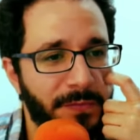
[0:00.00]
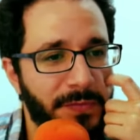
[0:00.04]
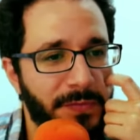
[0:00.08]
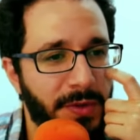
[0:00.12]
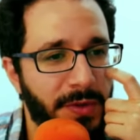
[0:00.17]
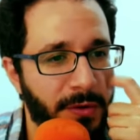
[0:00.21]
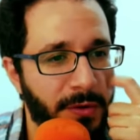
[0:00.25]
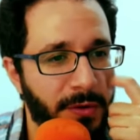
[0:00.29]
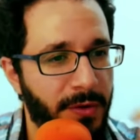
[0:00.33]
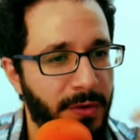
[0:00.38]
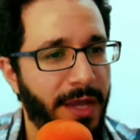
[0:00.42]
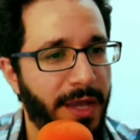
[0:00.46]

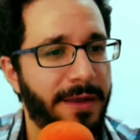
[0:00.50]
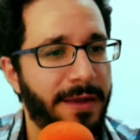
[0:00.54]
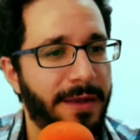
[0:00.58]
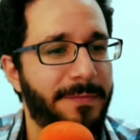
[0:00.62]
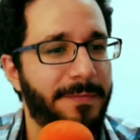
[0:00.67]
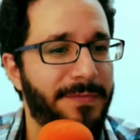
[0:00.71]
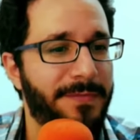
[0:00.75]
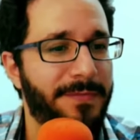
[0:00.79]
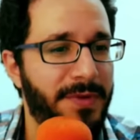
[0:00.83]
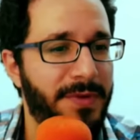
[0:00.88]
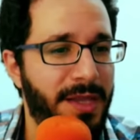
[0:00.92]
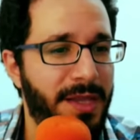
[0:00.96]
Okay,
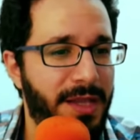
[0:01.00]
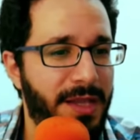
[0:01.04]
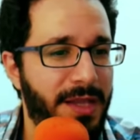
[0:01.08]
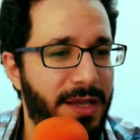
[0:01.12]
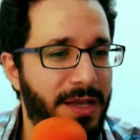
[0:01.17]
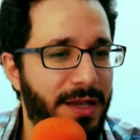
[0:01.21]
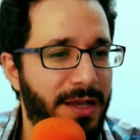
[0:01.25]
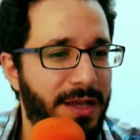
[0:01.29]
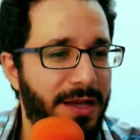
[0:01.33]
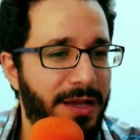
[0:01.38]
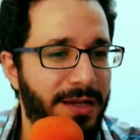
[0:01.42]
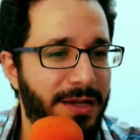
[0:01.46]

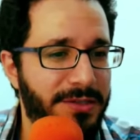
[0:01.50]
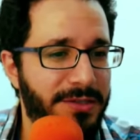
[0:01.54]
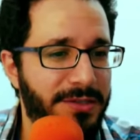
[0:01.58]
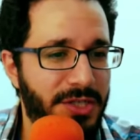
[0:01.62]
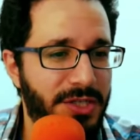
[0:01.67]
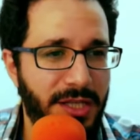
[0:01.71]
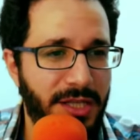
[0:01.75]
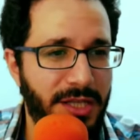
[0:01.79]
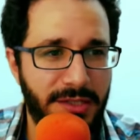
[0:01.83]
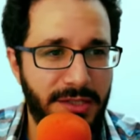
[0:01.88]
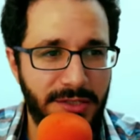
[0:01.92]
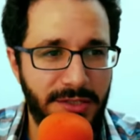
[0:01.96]
uh,
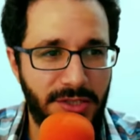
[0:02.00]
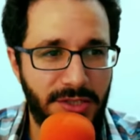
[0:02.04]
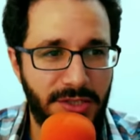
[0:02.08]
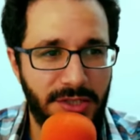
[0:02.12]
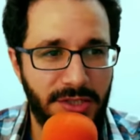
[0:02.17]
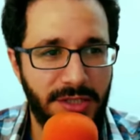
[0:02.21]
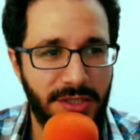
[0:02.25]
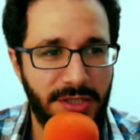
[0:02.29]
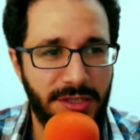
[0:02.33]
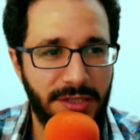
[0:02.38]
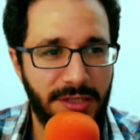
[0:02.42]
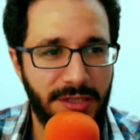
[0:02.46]
challenge
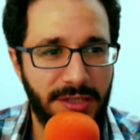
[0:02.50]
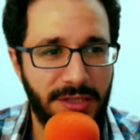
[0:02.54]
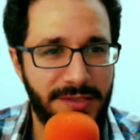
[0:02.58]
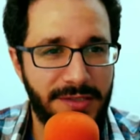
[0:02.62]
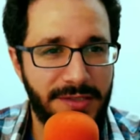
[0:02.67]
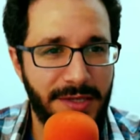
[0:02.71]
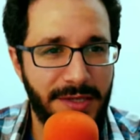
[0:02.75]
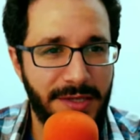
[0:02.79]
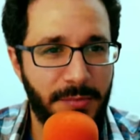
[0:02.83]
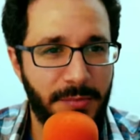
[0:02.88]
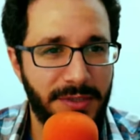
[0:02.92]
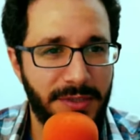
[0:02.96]
uh,
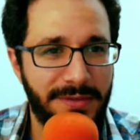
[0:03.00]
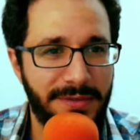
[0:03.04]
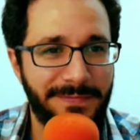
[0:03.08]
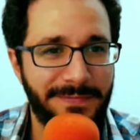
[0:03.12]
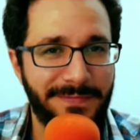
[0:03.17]
accepted.